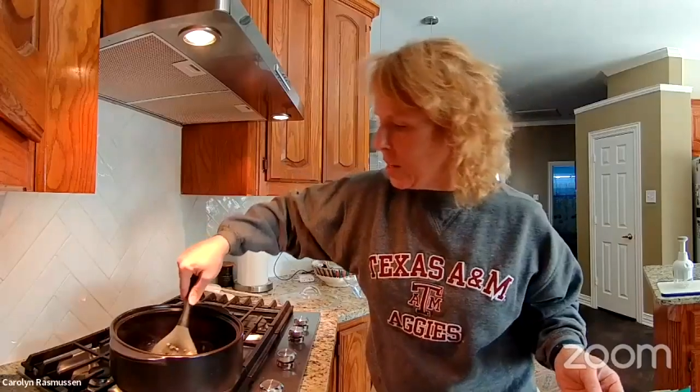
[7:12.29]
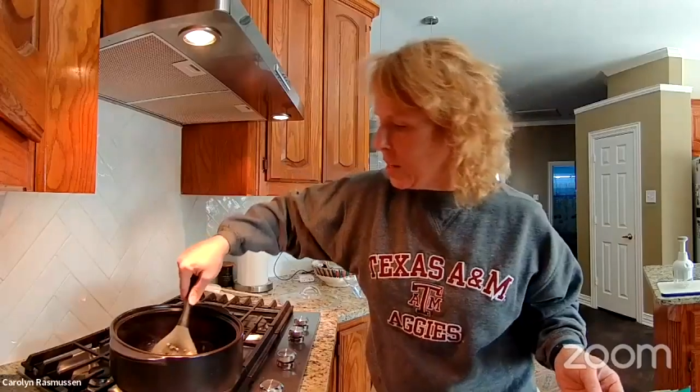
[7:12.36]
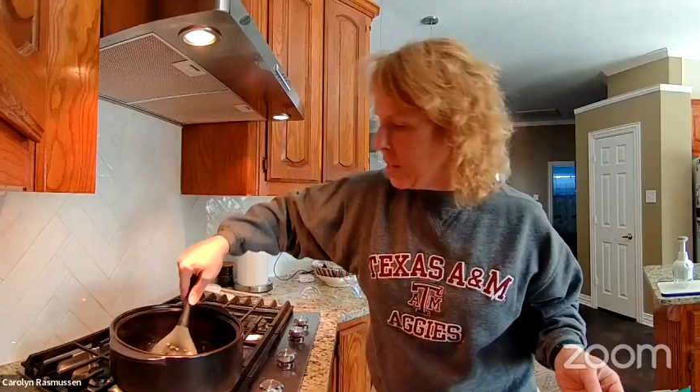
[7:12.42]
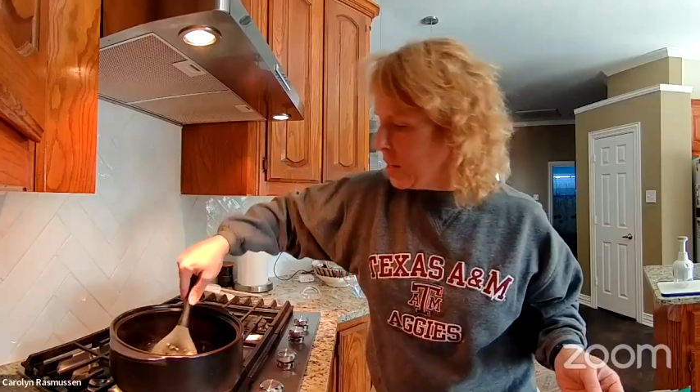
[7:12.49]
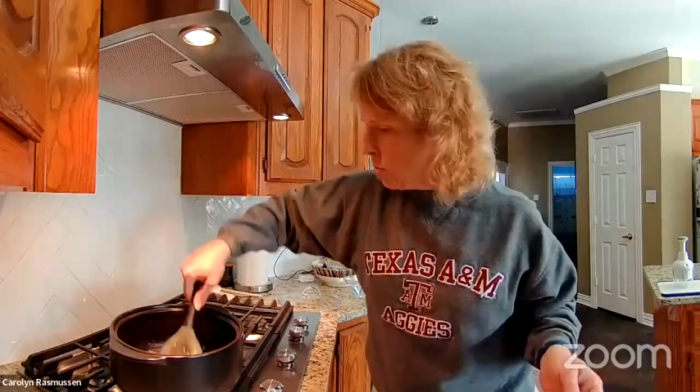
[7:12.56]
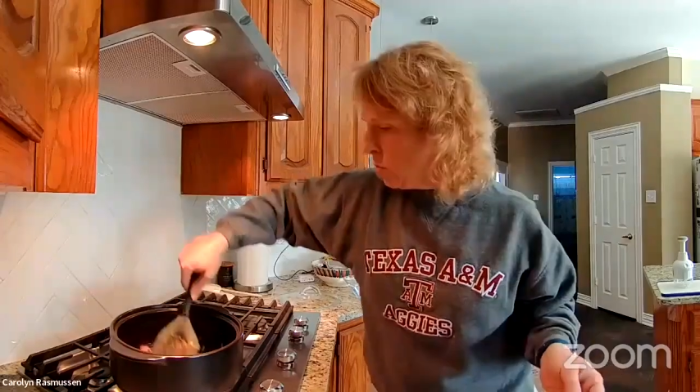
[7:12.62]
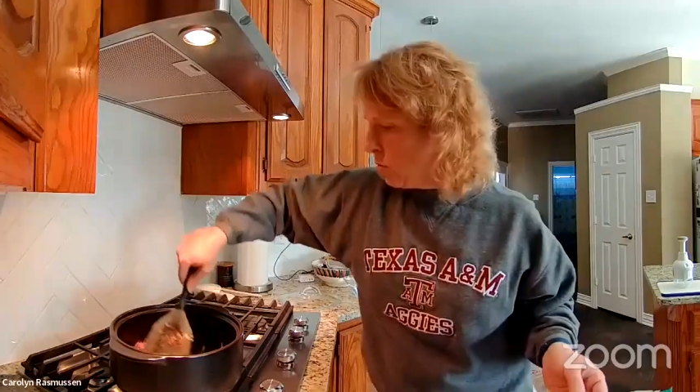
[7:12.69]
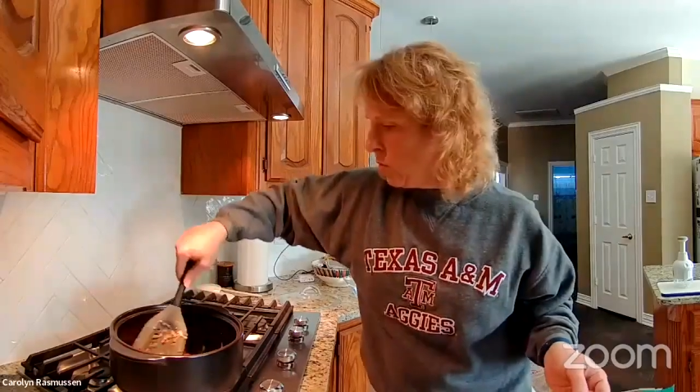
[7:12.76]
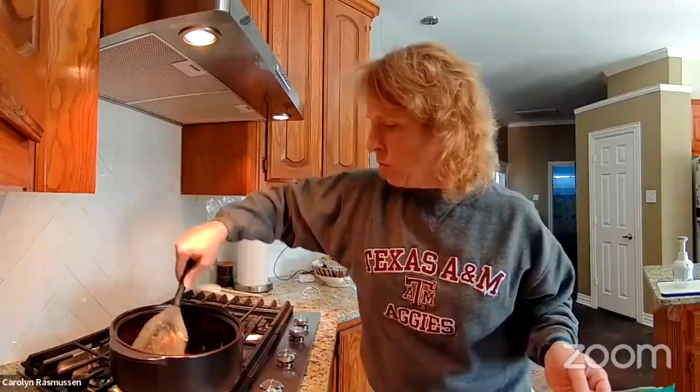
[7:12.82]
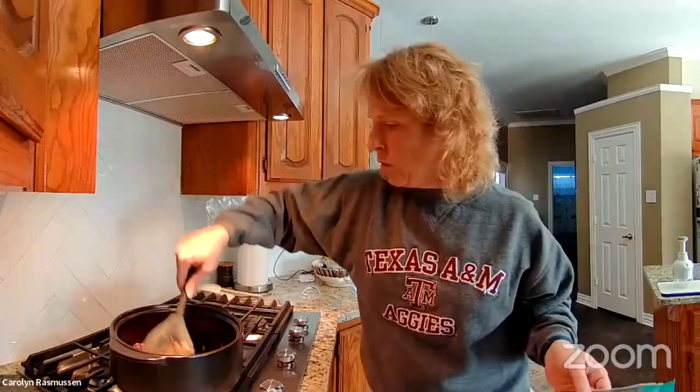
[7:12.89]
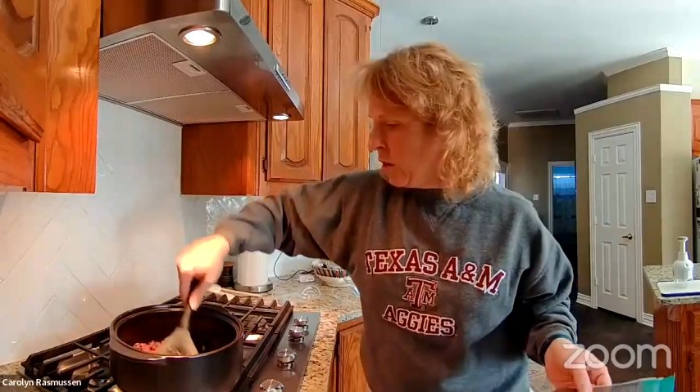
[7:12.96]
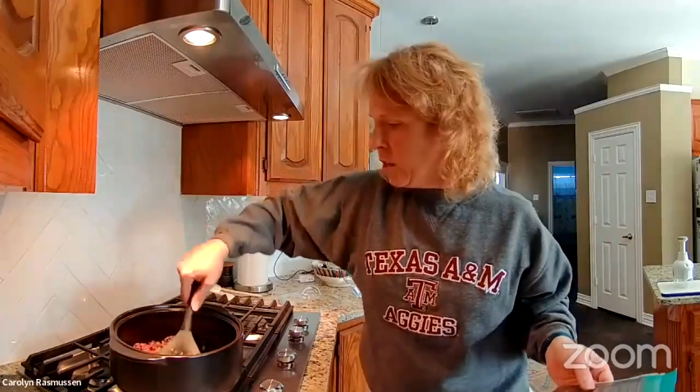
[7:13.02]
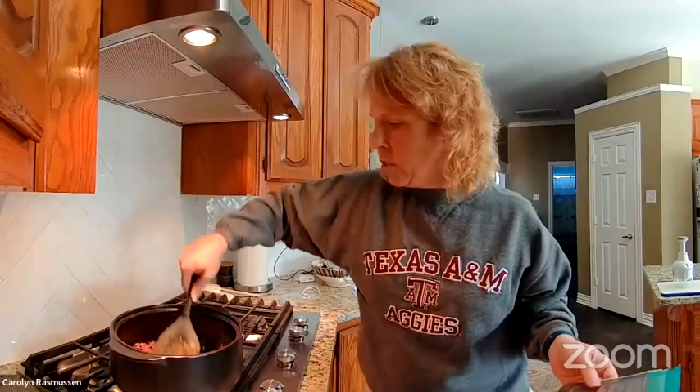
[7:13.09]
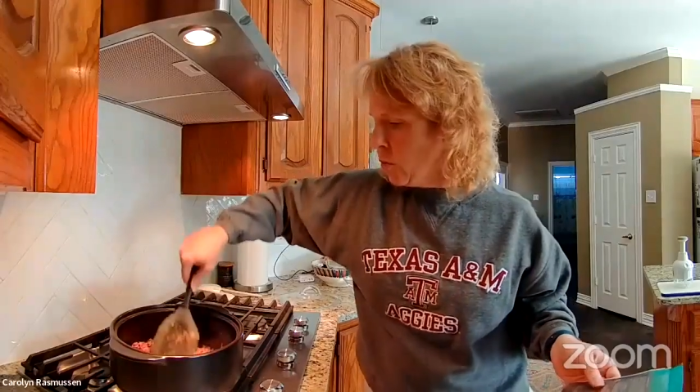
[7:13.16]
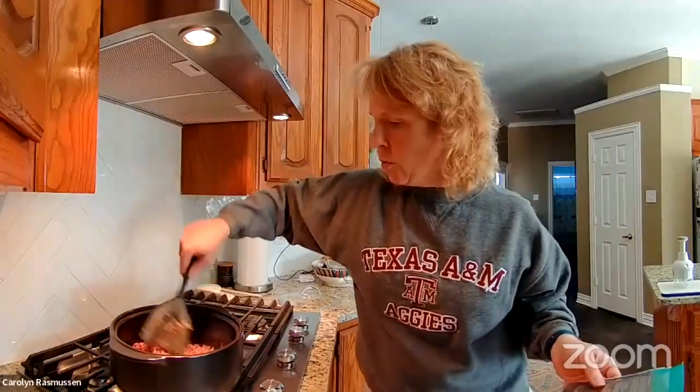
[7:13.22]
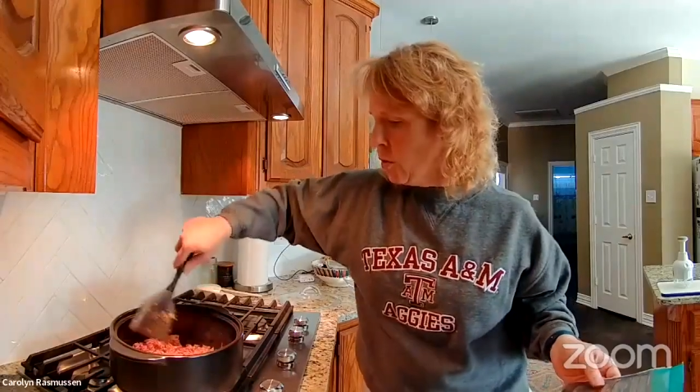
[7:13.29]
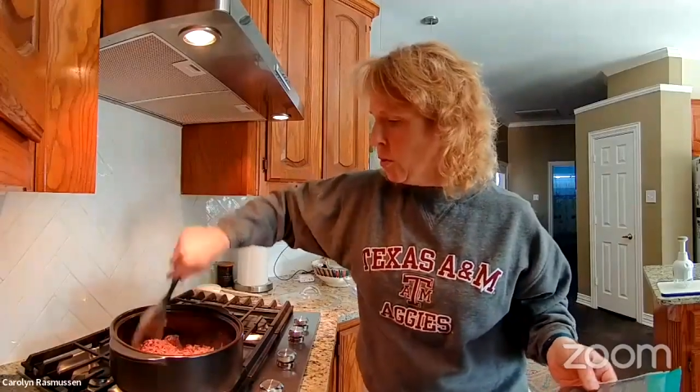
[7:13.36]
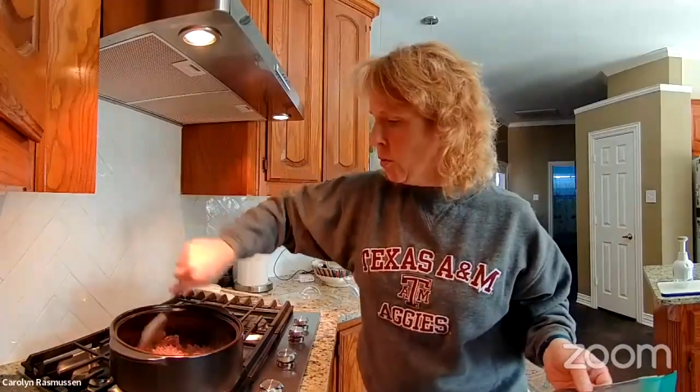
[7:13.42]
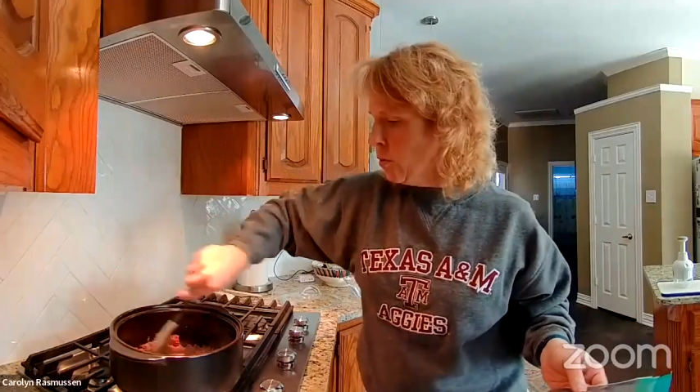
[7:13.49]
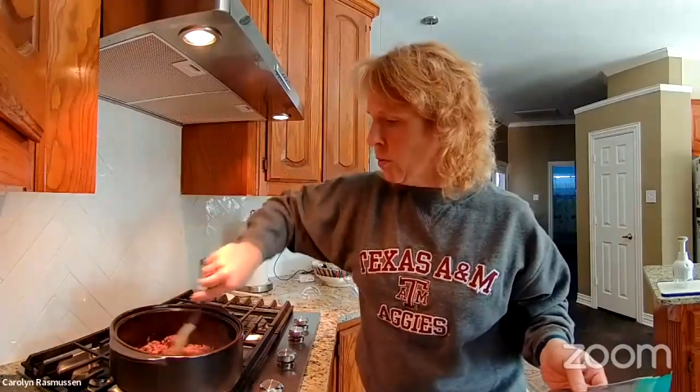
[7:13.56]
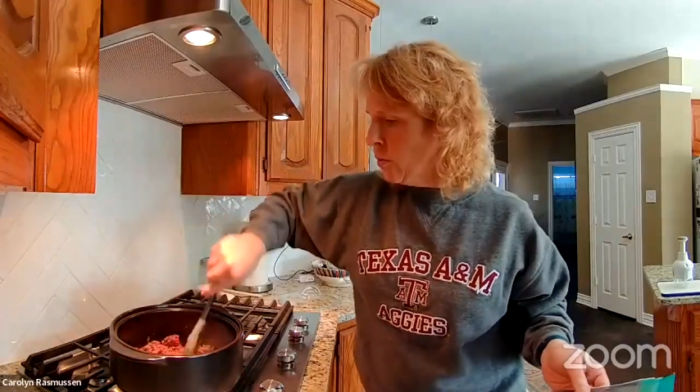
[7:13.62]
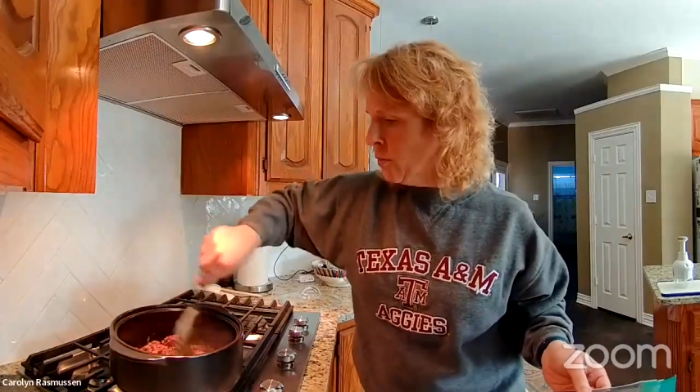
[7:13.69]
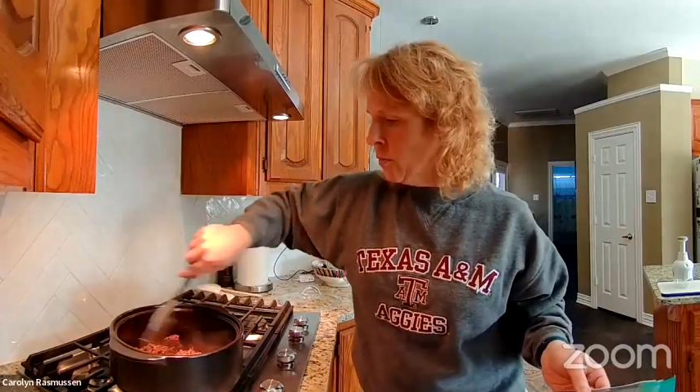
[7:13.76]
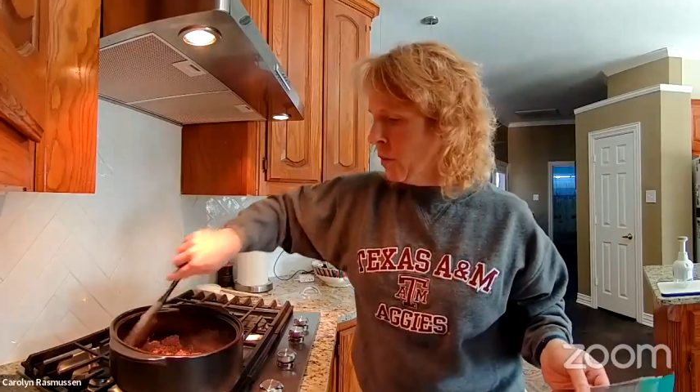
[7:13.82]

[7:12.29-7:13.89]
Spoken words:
they're running through,